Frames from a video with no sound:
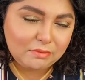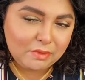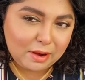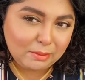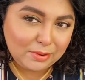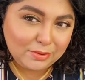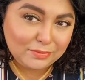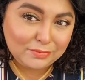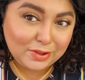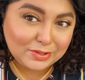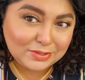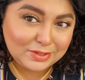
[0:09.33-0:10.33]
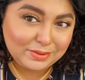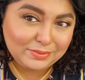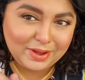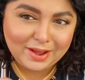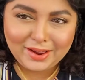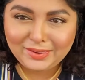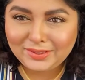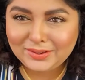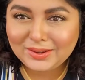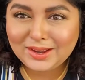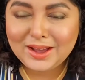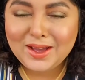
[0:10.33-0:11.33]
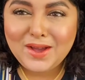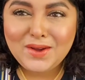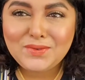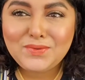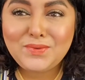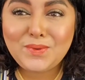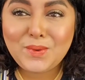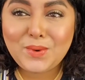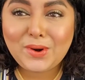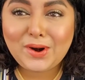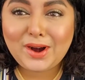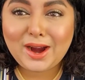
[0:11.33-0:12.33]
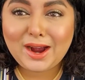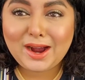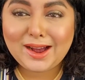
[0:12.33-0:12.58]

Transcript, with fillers: very festive eye look for